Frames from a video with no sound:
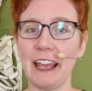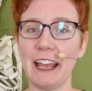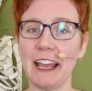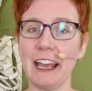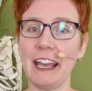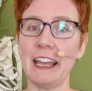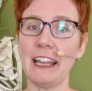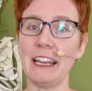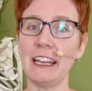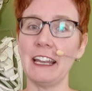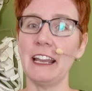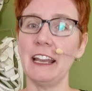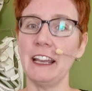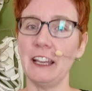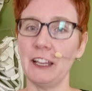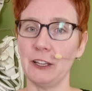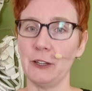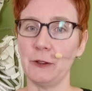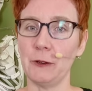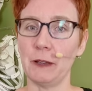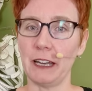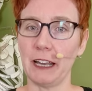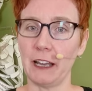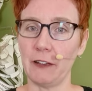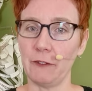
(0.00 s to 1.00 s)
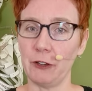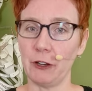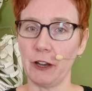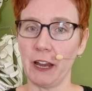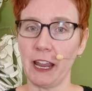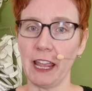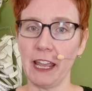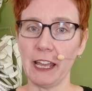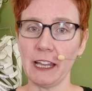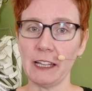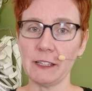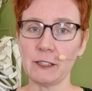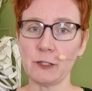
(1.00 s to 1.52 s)
then you can have your
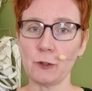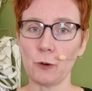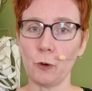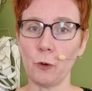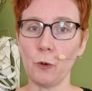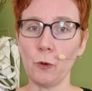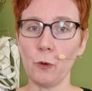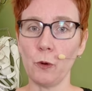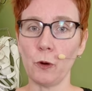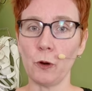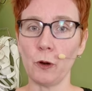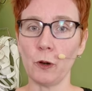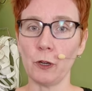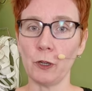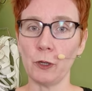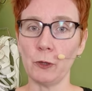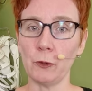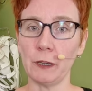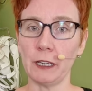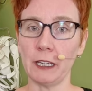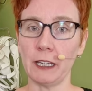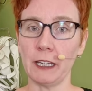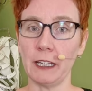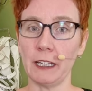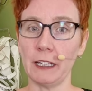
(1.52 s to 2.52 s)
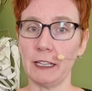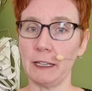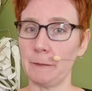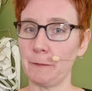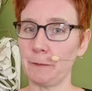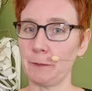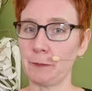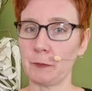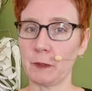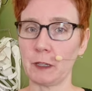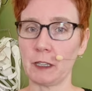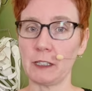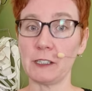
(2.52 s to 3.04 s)
hands or you can
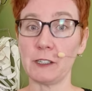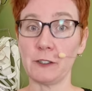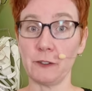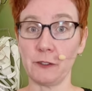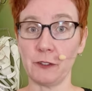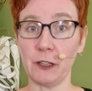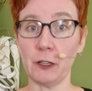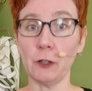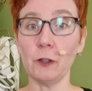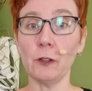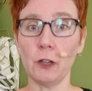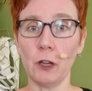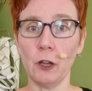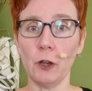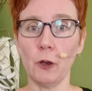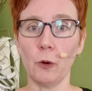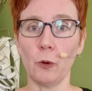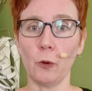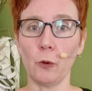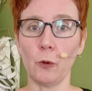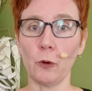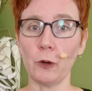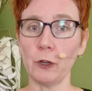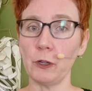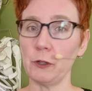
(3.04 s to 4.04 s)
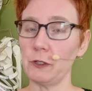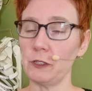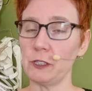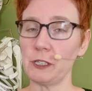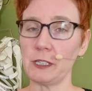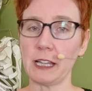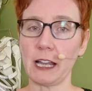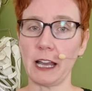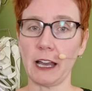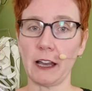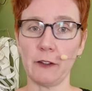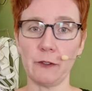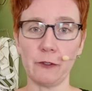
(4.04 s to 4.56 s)
to feel, or you can
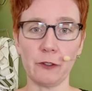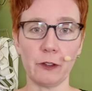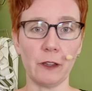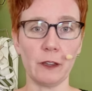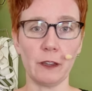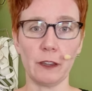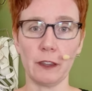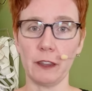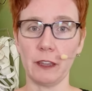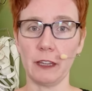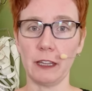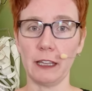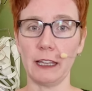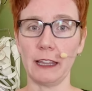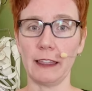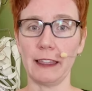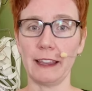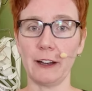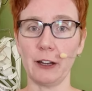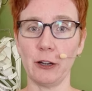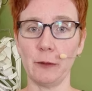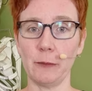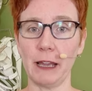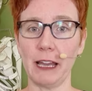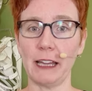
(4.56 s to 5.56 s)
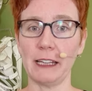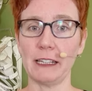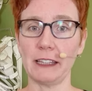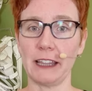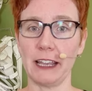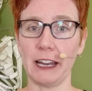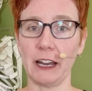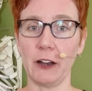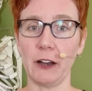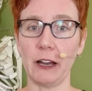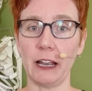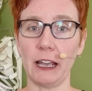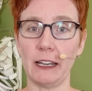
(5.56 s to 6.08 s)
just have the TheraBand
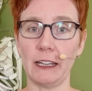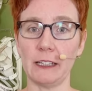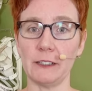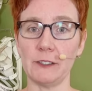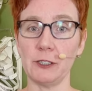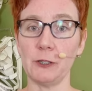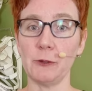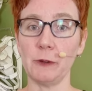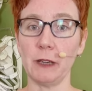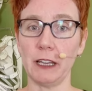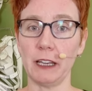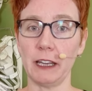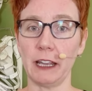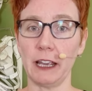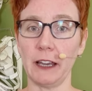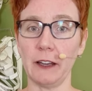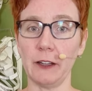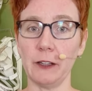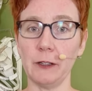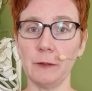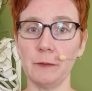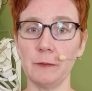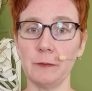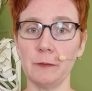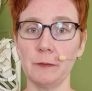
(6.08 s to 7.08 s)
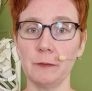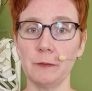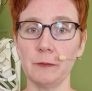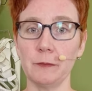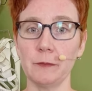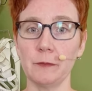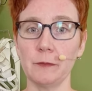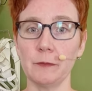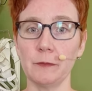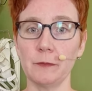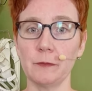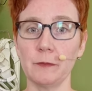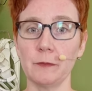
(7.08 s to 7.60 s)
there. And as you inhale,
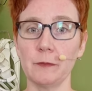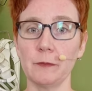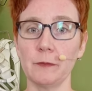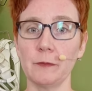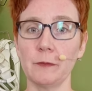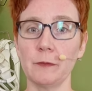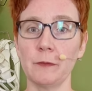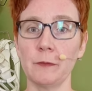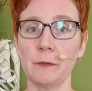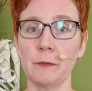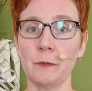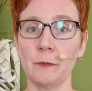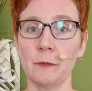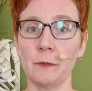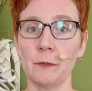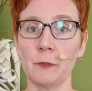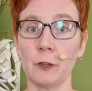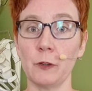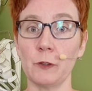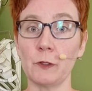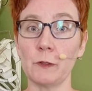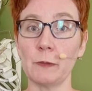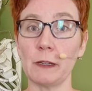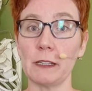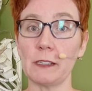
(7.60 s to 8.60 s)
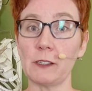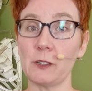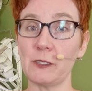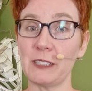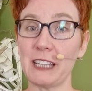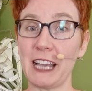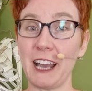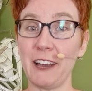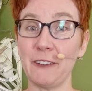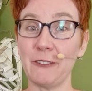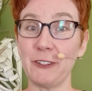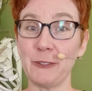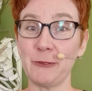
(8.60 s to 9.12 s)
those muscles
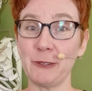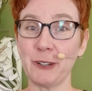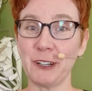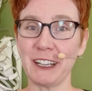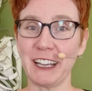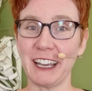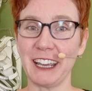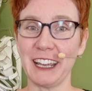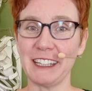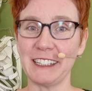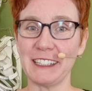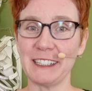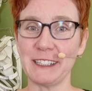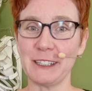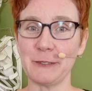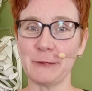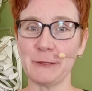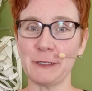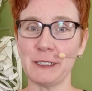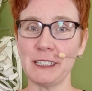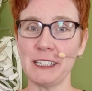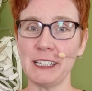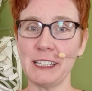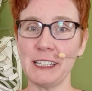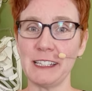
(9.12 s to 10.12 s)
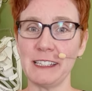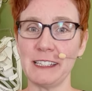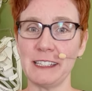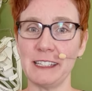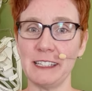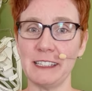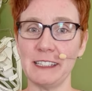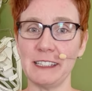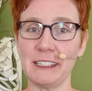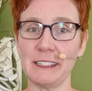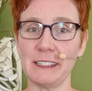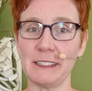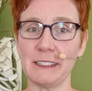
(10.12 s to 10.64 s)
have to work against the
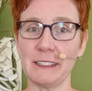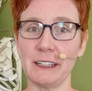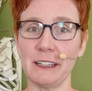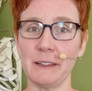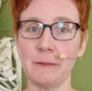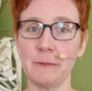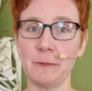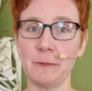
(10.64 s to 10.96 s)
resistance.